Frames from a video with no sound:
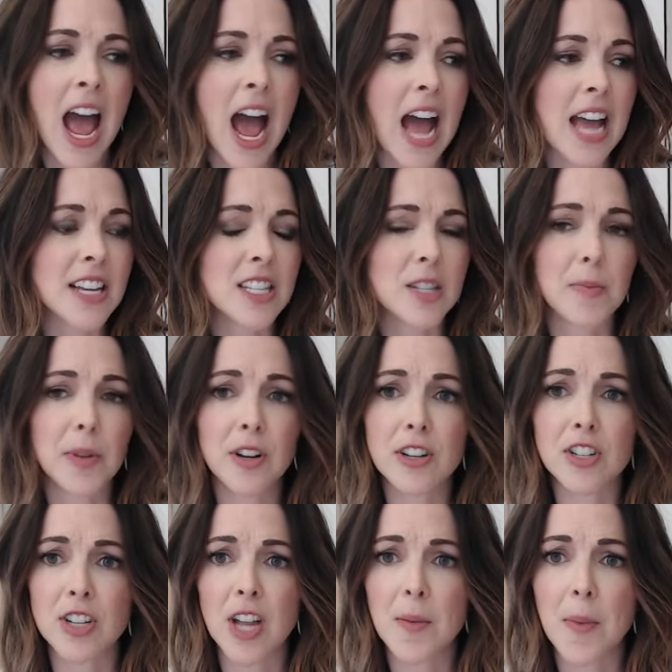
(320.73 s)
I
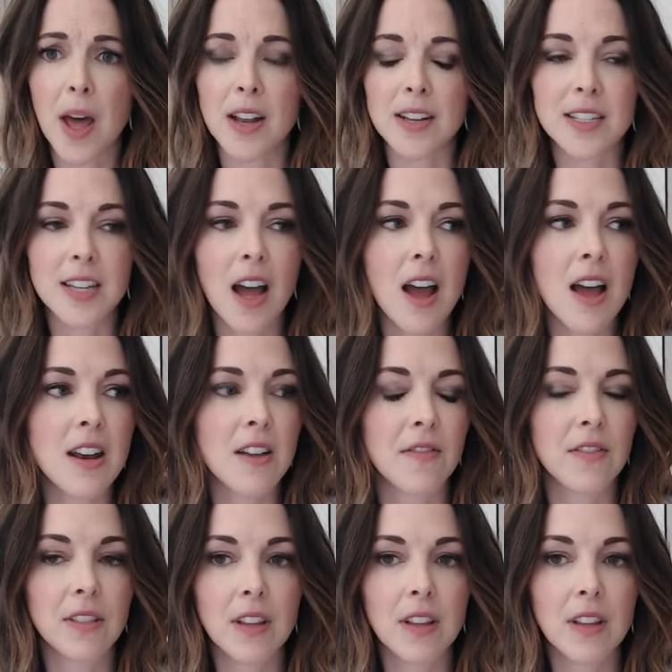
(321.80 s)
splurged and I bought a ton of